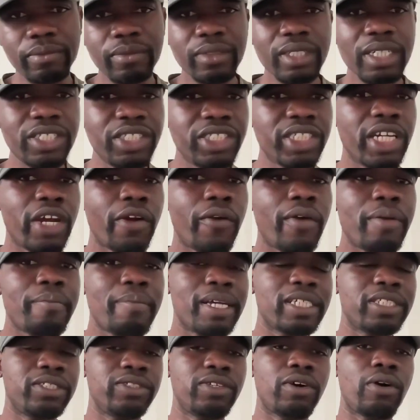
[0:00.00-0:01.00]
sharing my
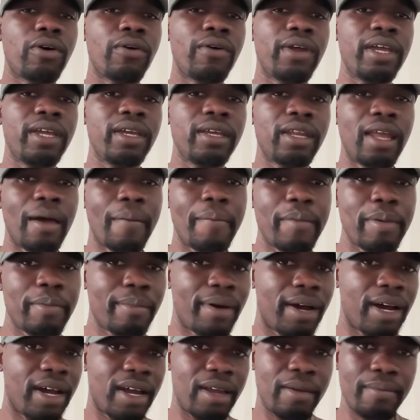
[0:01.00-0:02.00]
story, I mean
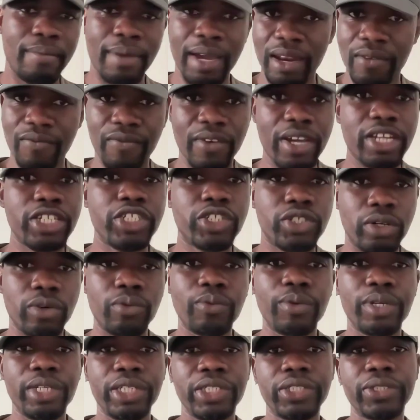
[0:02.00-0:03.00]
my adventure
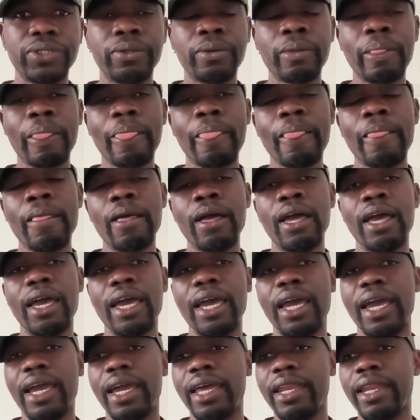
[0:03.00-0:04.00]
with you.
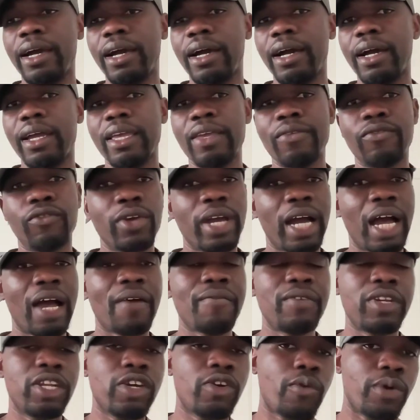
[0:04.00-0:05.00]
And if you have
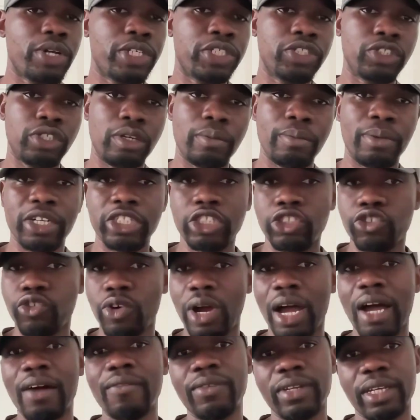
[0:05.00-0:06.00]
any question about
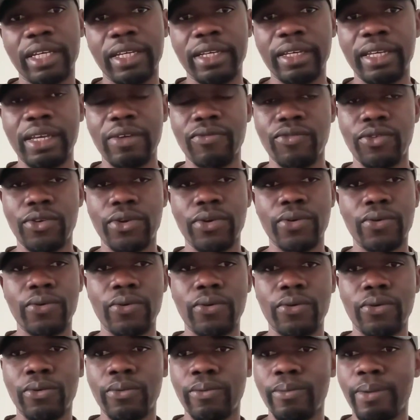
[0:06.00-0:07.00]
traveling, if
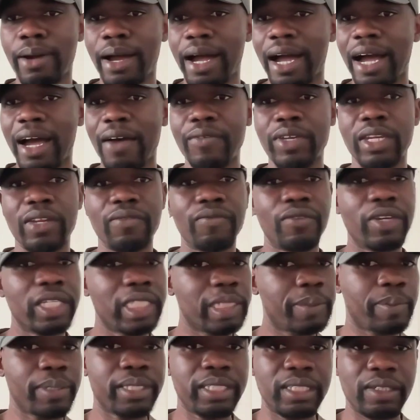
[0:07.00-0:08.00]
you have anything
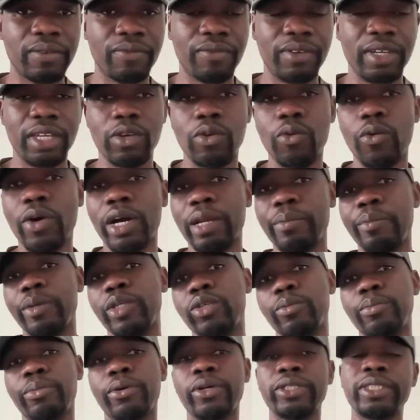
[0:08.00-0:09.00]
specific you want me
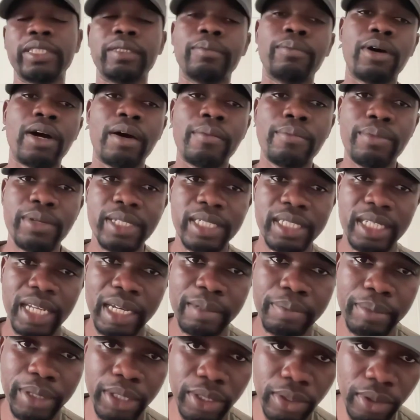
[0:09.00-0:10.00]
to post about, please
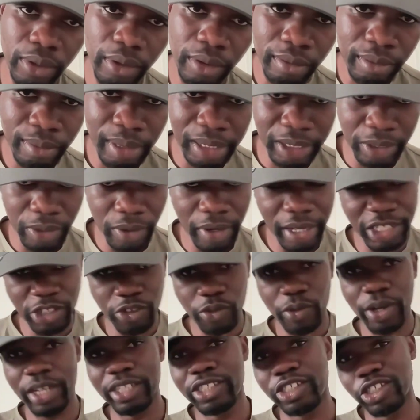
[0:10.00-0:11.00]
let me know. As long as
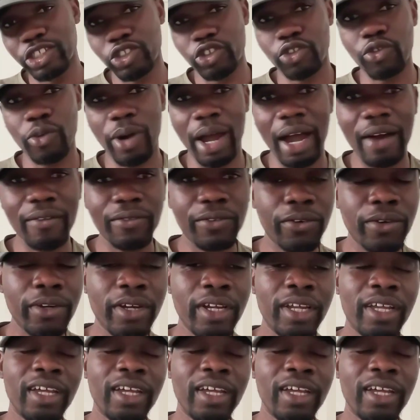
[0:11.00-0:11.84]
you're ready to travel